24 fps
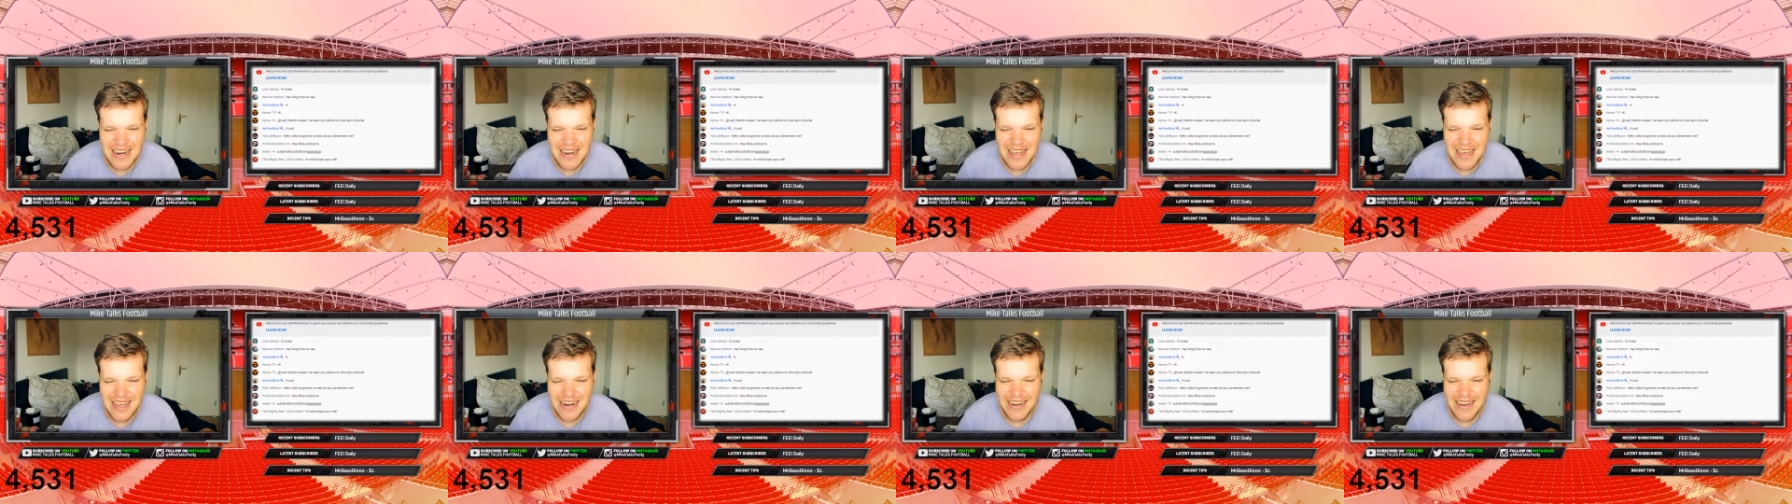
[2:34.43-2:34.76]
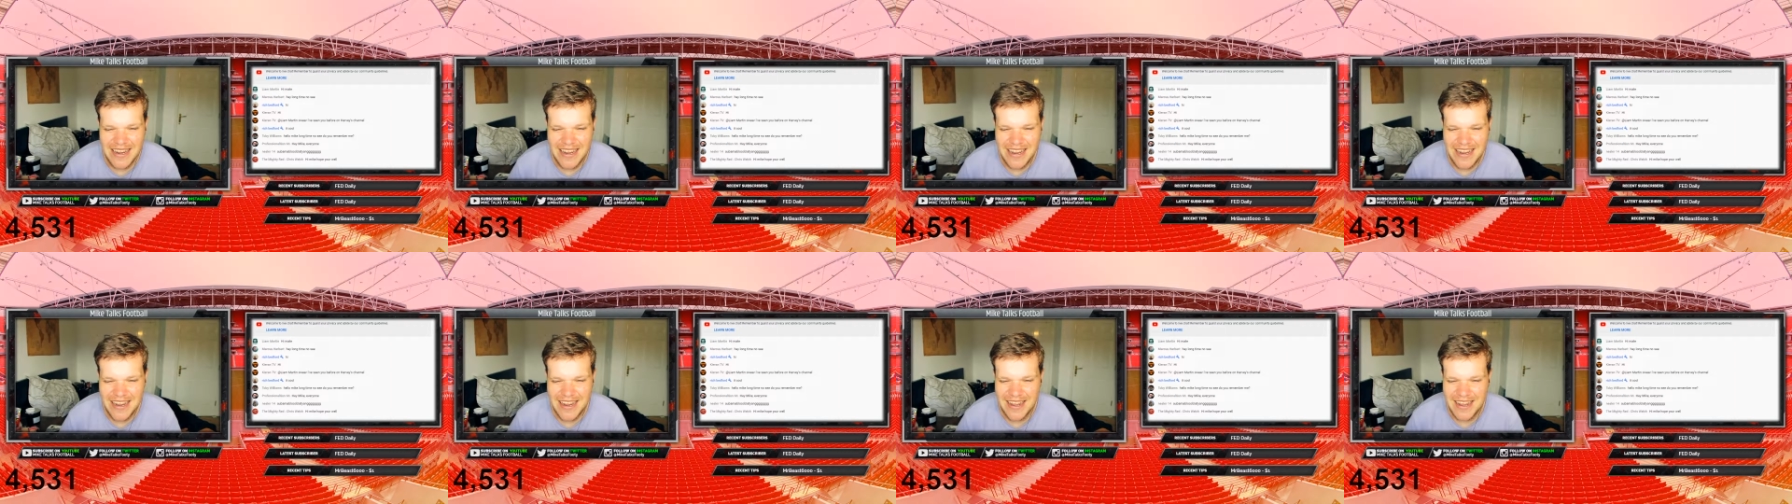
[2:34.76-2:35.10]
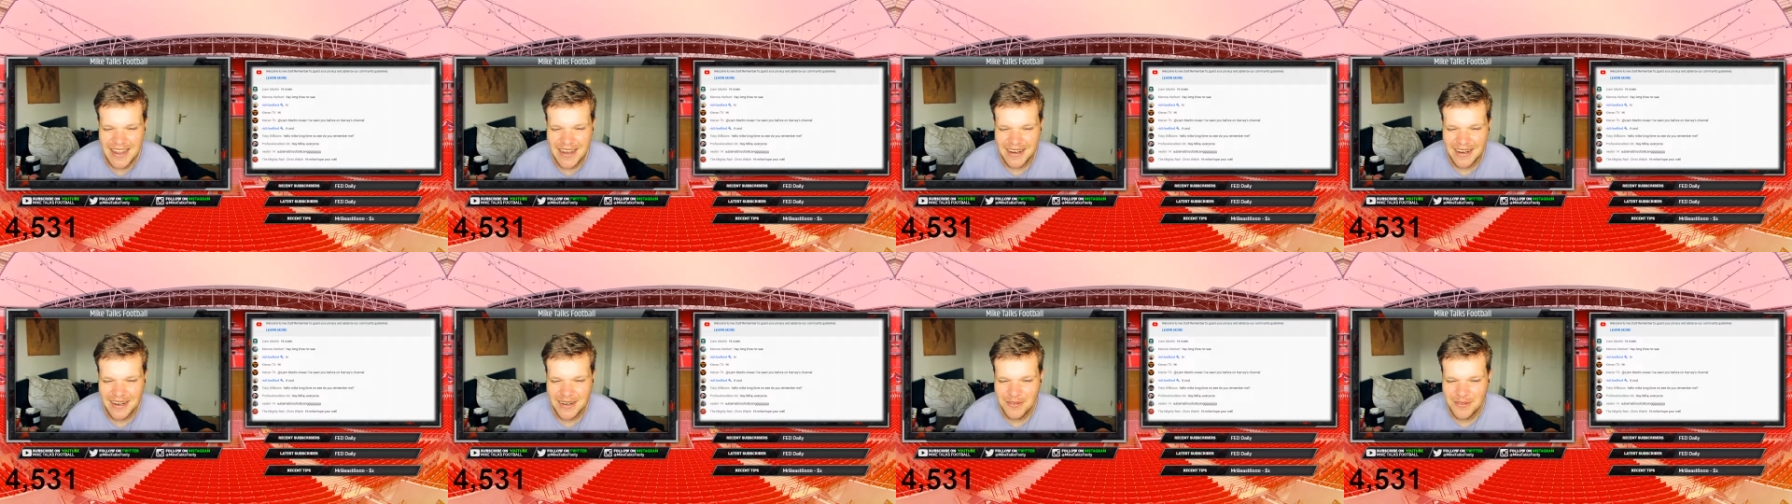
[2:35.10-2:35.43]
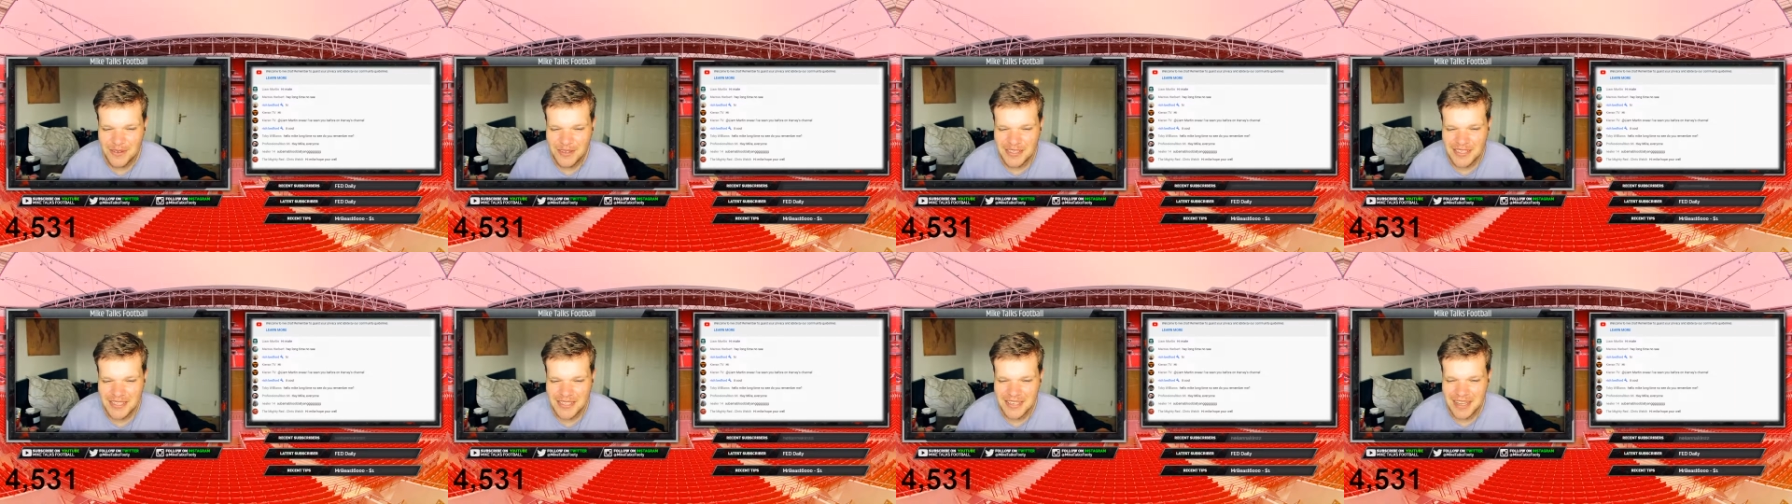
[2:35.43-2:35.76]
Lenny, I
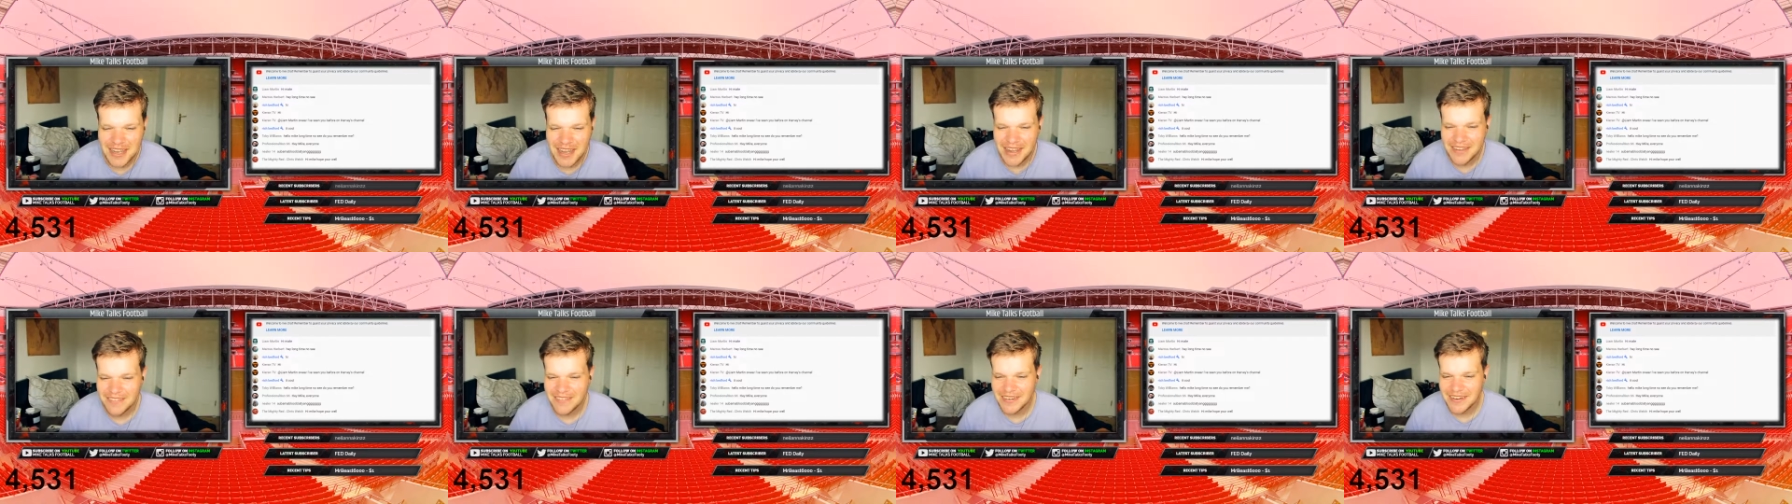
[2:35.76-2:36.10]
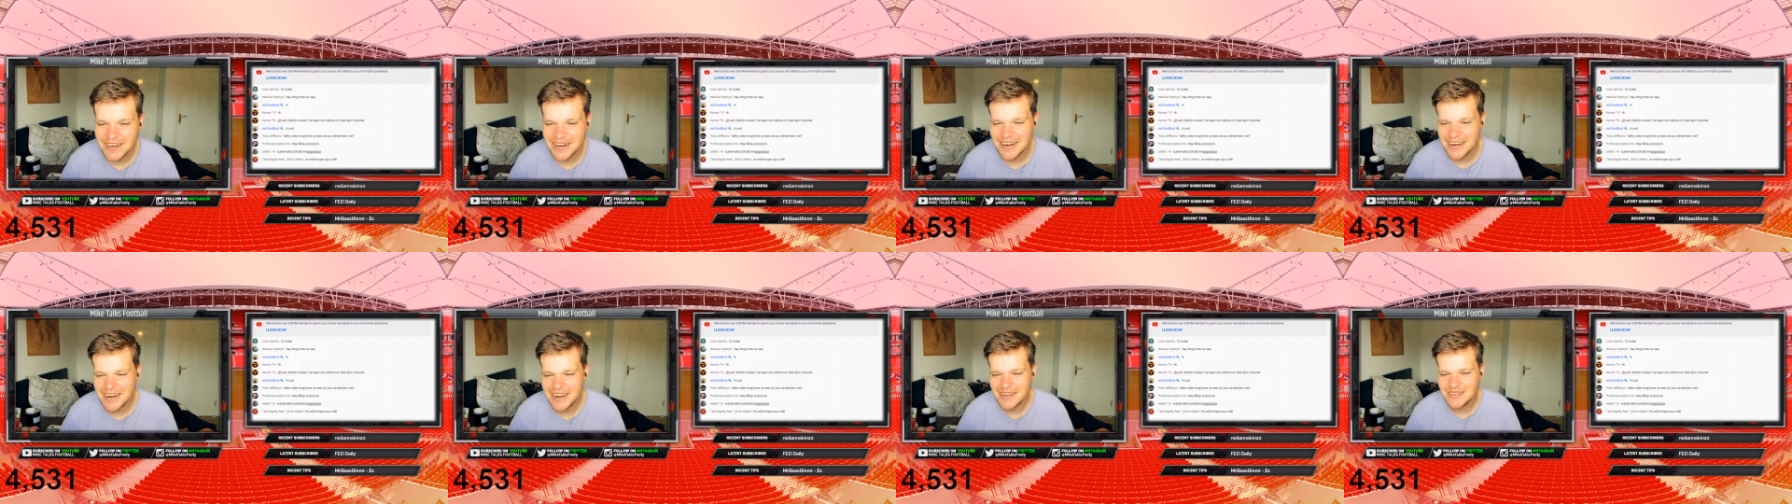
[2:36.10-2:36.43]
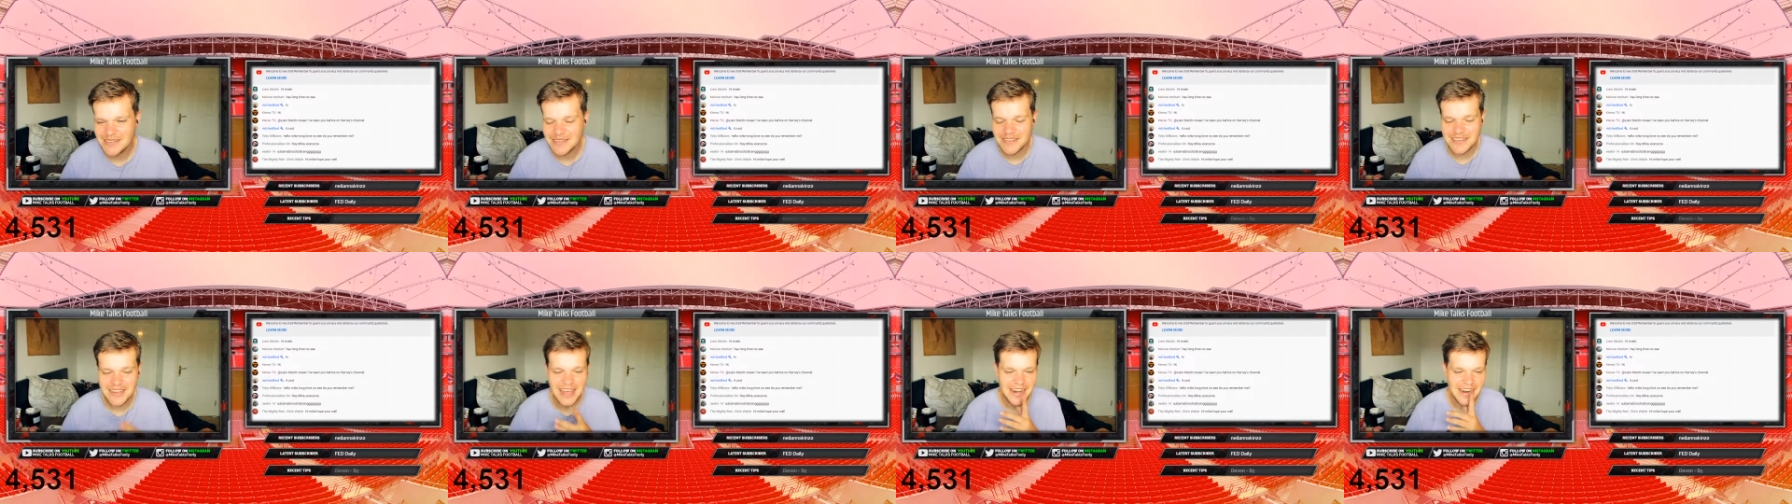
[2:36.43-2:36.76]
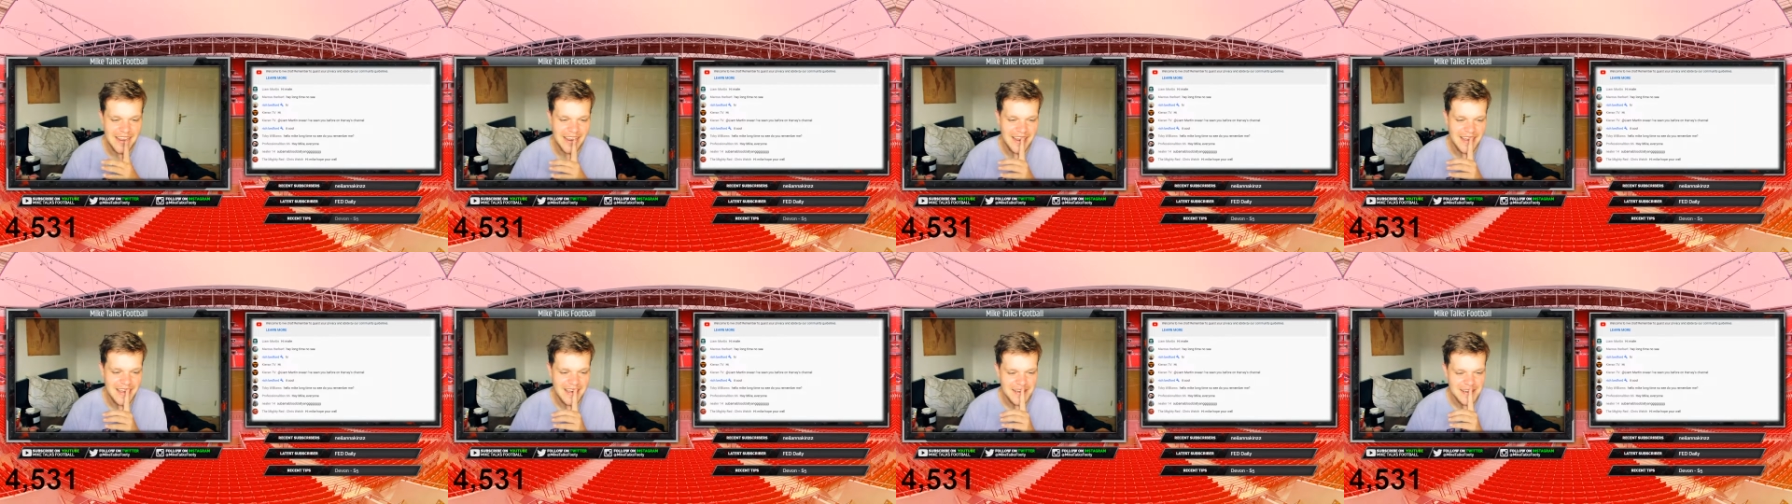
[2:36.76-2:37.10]
want to say, I think Lenny's
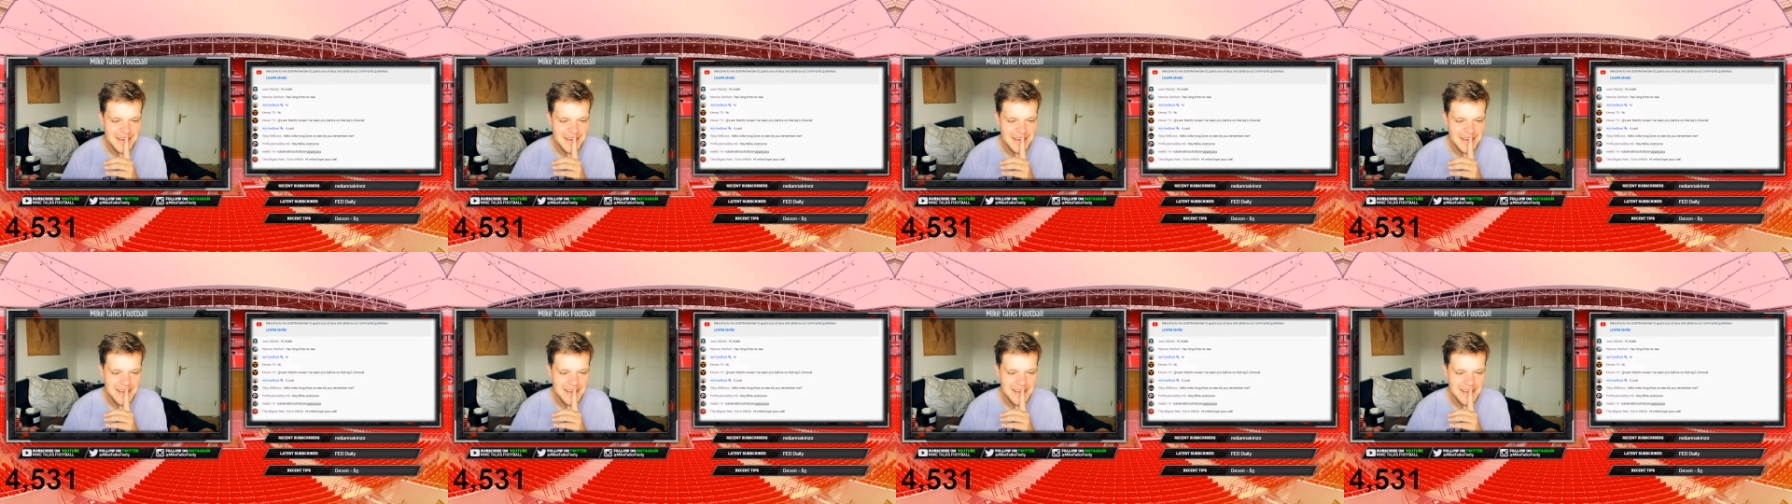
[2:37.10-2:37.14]
Lenny.